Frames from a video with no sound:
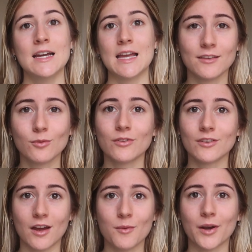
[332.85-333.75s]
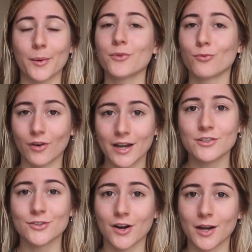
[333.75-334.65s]
This was a time when I was really
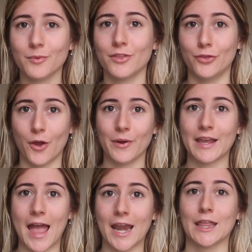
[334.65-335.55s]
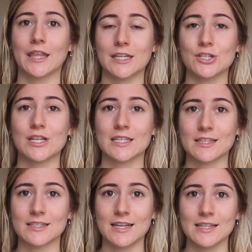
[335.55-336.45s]
struggling with knowing anything in
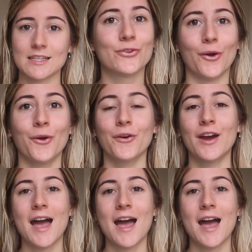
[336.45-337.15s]
GCSEs, so